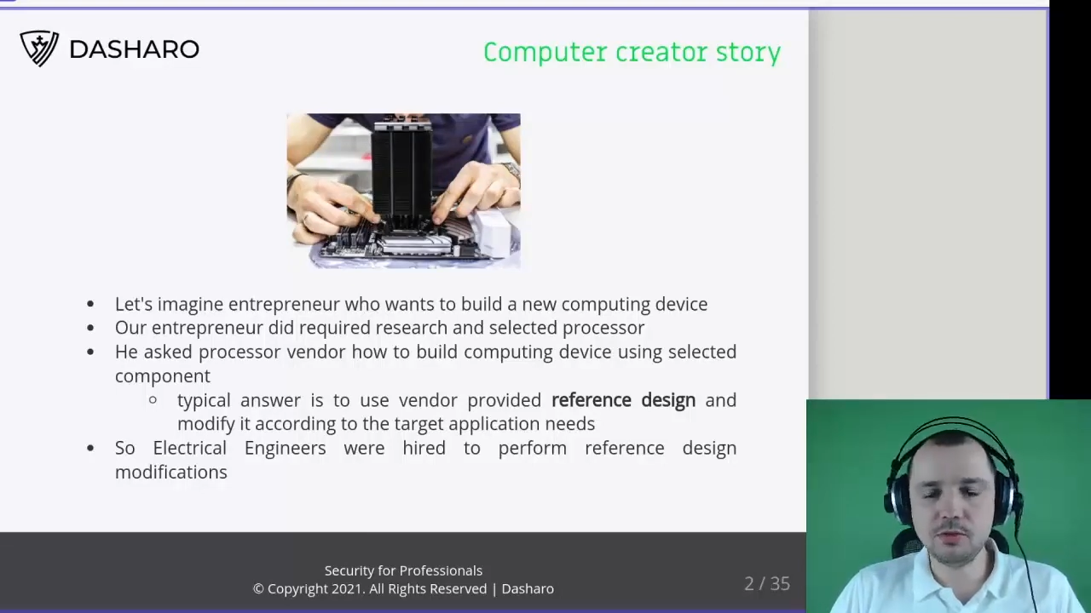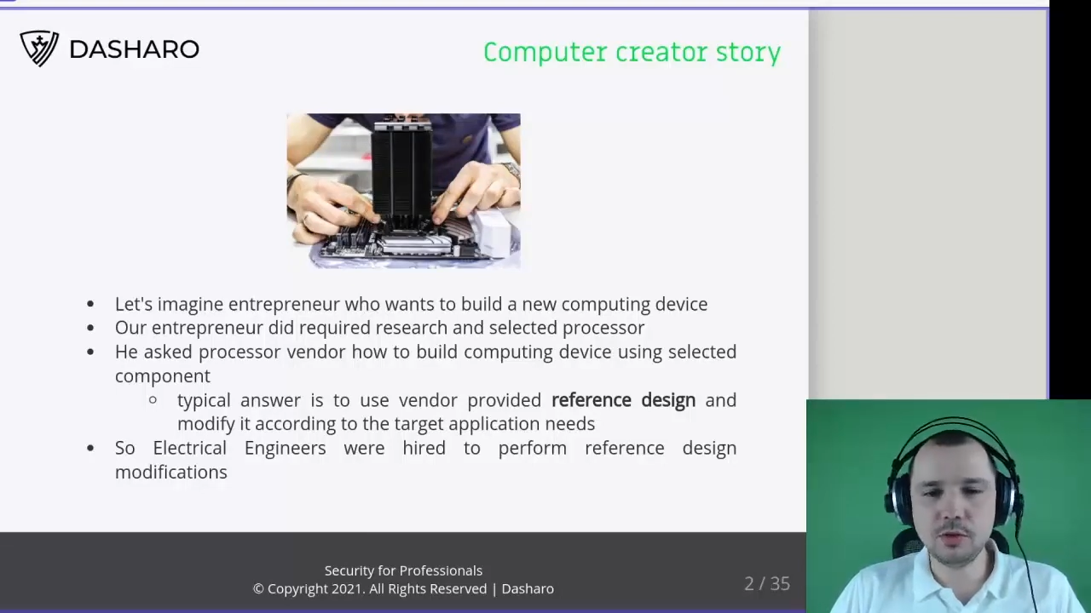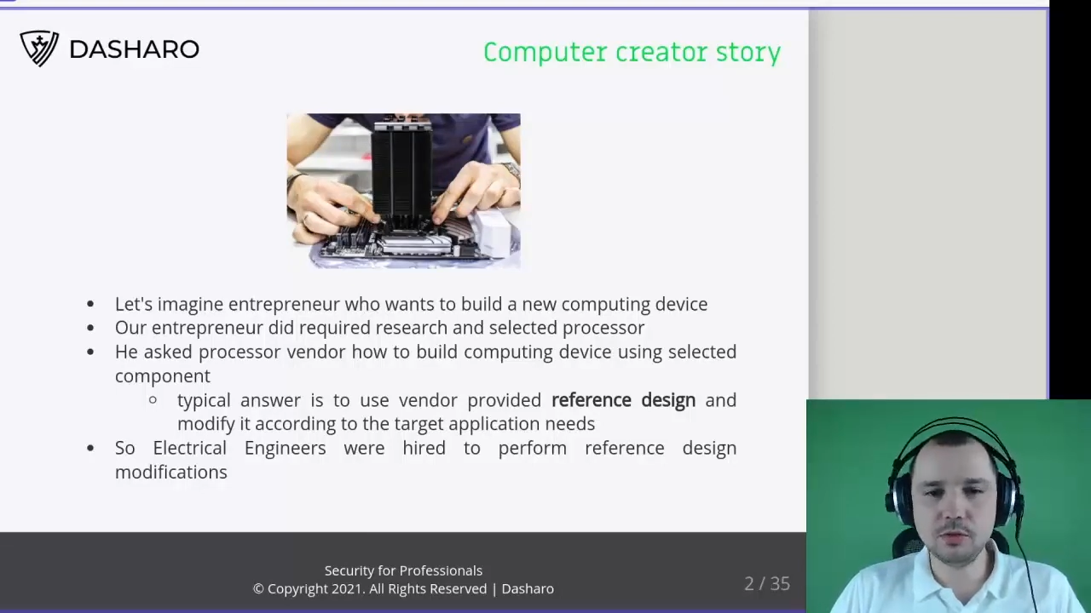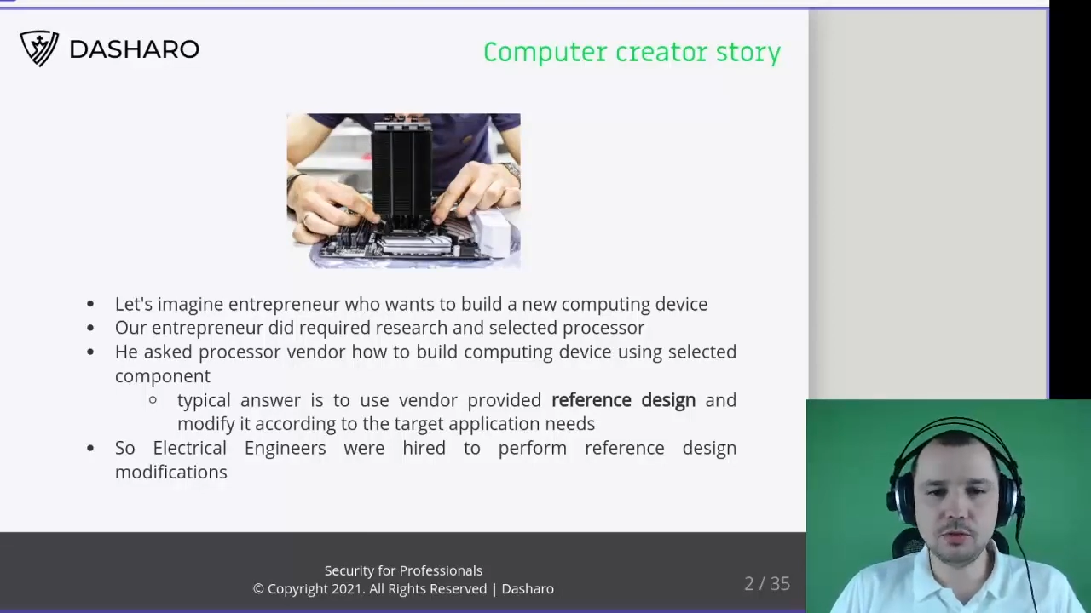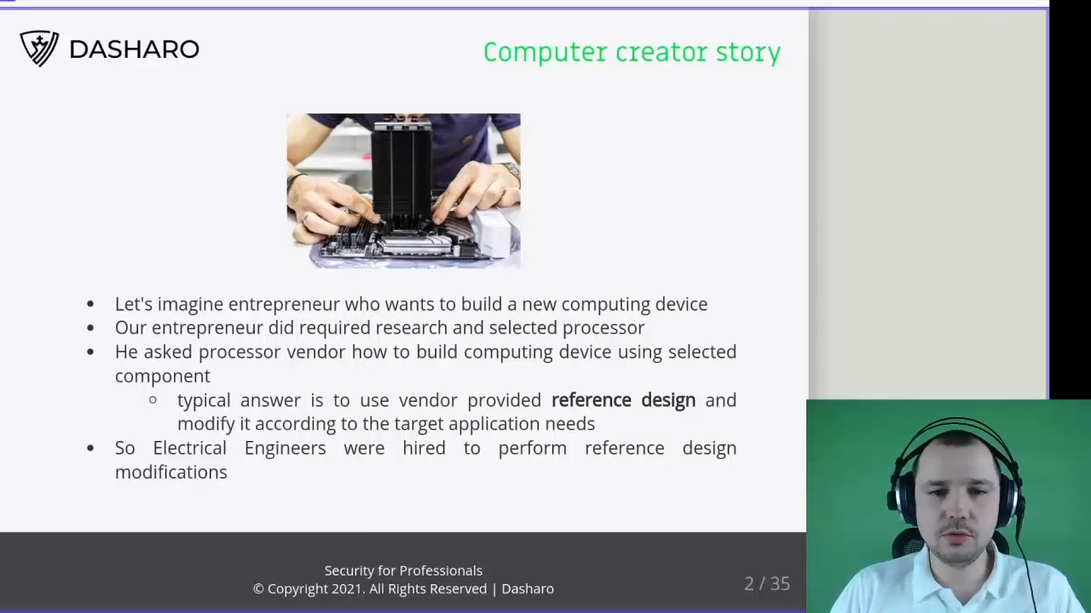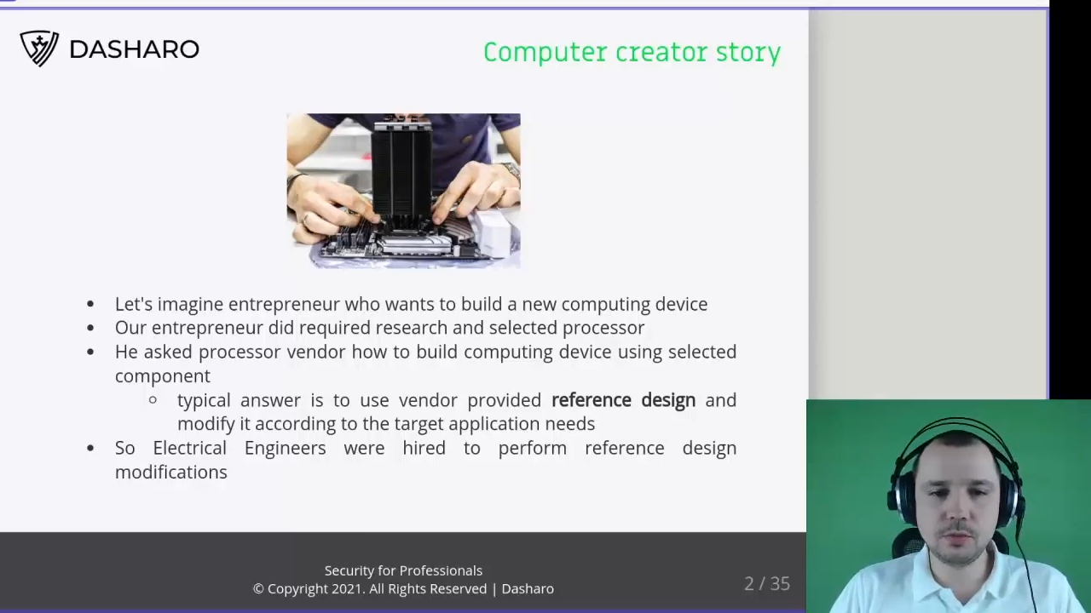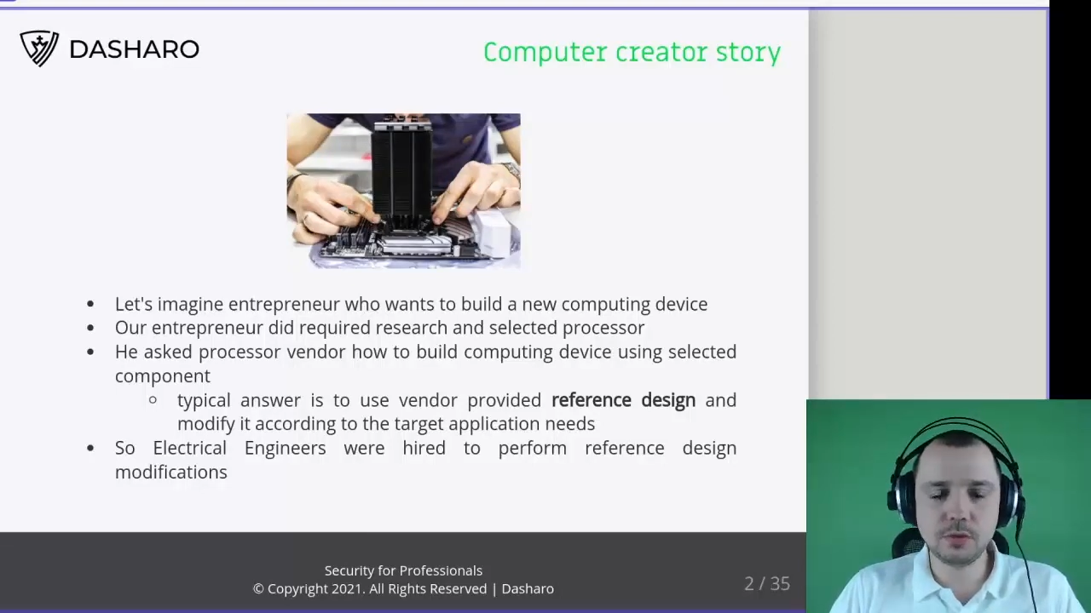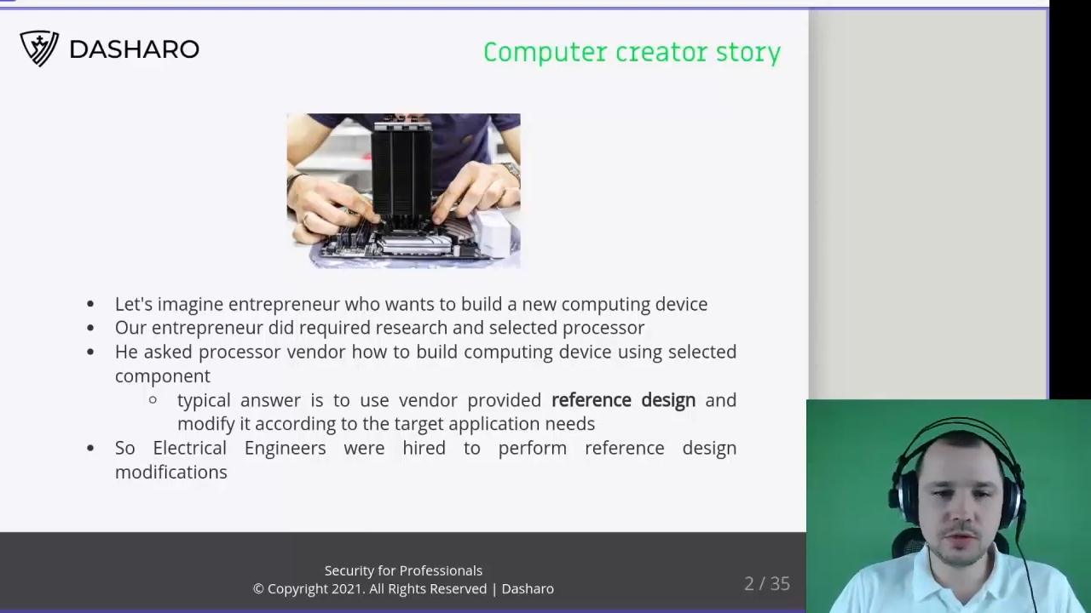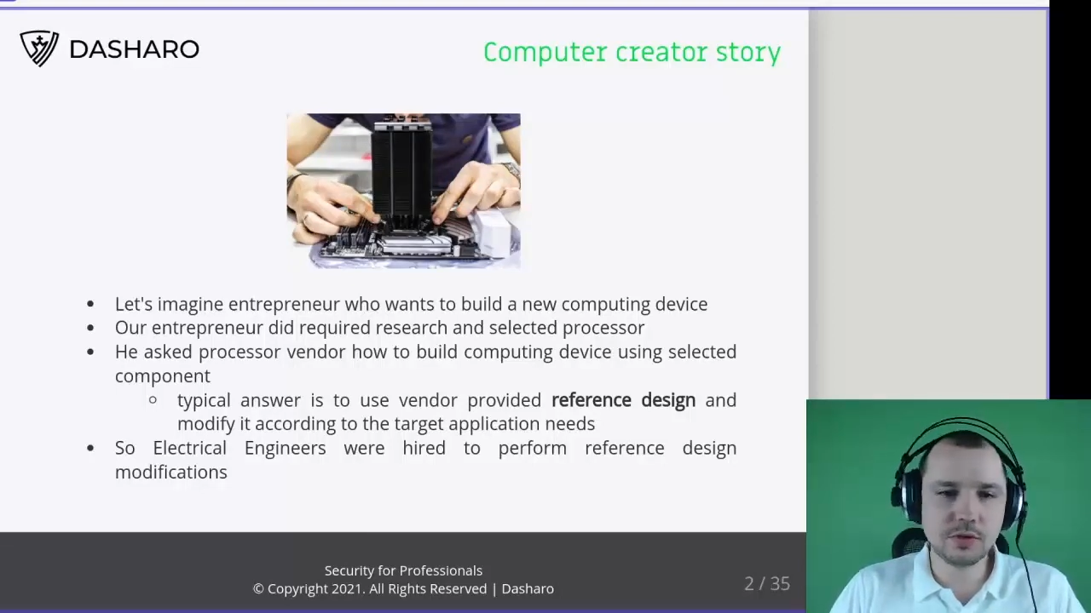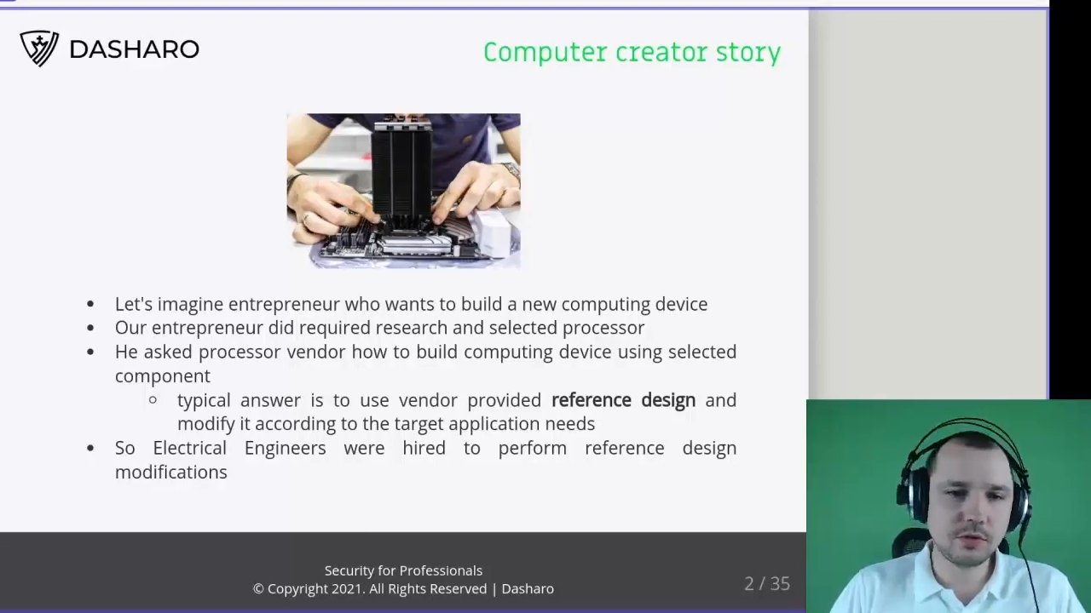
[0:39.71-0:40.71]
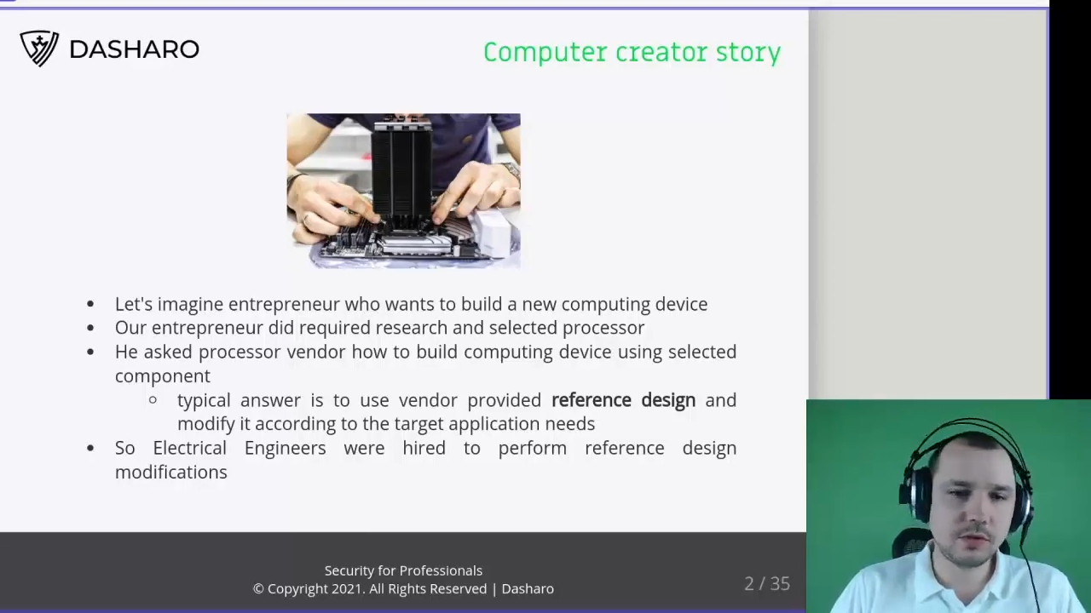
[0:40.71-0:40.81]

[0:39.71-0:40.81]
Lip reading: to go to the processor